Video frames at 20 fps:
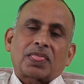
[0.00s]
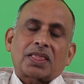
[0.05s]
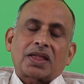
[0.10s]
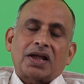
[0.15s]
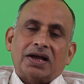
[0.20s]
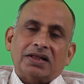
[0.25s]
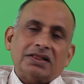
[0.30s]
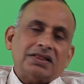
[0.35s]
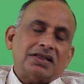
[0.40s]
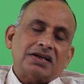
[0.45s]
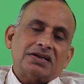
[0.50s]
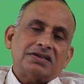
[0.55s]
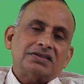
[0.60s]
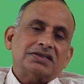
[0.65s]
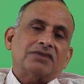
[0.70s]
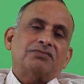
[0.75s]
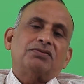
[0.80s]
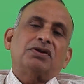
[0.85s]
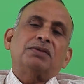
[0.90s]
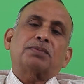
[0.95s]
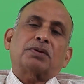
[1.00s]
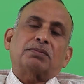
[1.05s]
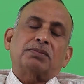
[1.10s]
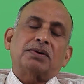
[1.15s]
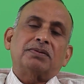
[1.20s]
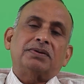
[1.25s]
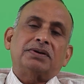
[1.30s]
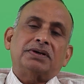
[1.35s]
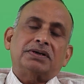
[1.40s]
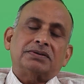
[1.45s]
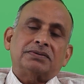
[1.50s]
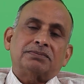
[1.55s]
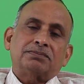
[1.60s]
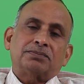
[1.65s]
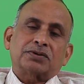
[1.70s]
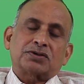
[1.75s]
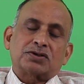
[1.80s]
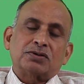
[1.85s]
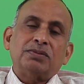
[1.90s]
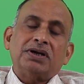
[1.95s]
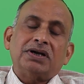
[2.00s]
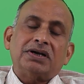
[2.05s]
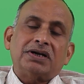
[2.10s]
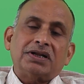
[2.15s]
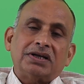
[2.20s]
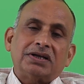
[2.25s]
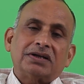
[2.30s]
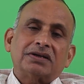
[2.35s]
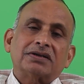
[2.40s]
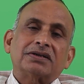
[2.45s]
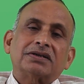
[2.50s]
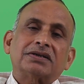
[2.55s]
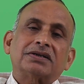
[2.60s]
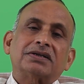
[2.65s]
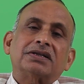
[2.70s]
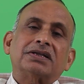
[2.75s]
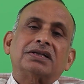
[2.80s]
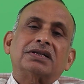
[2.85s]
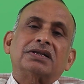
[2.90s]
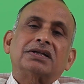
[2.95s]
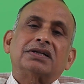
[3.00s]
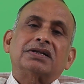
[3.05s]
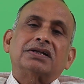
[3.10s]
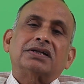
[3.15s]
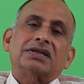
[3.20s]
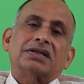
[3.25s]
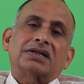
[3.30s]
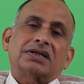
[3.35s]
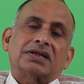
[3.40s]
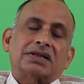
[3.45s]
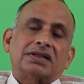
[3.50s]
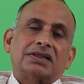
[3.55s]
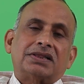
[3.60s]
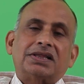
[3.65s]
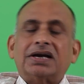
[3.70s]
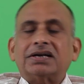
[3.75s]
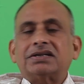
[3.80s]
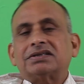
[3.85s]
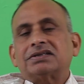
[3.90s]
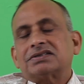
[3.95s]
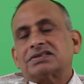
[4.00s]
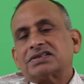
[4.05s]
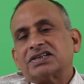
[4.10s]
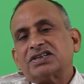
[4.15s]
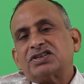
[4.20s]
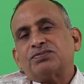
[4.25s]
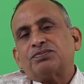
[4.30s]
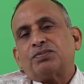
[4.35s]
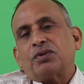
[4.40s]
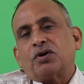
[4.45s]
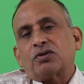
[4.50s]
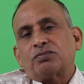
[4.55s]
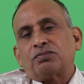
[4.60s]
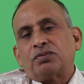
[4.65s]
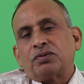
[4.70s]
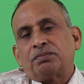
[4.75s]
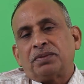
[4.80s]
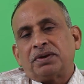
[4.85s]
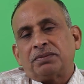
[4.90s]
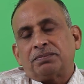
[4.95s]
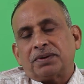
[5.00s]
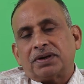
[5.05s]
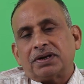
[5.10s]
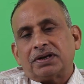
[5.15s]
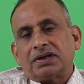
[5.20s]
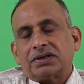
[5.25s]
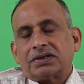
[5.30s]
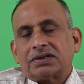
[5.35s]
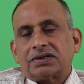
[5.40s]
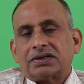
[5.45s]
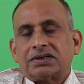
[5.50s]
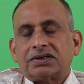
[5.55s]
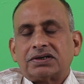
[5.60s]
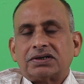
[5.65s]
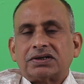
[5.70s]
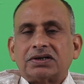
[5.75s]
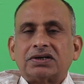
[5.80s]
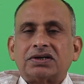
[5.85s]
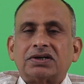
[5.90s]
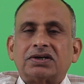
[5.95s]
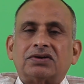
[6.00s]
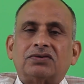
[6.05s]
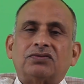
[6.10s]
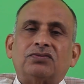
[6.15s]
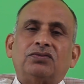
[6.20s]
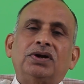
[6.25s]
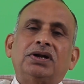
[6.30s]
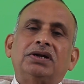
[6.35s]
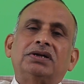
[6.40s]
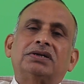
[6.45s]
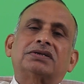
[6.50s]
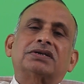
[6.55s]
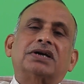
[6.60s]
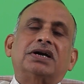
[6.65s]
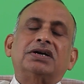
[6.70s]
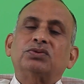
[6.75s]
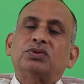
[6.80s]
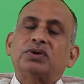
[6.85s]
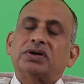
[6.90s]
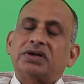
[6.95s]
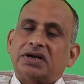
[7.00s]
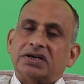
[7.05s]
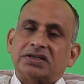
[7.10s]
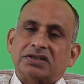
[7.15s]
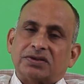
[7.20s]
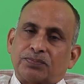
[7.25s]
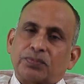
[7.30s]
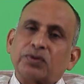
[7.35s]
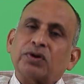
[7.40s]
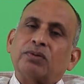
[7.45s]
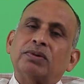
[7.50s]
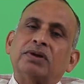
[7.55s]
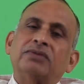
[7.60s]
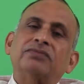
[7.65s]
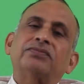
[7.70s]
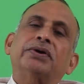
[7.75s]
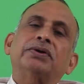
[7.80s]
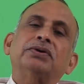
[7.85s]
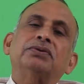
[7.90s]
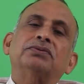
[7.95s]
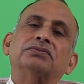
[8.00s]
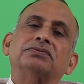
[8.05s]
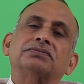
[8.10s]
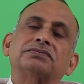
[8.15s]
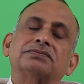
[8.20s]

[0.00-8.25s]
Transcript: And there is every possibility that such powerful people will try to create the problem for you.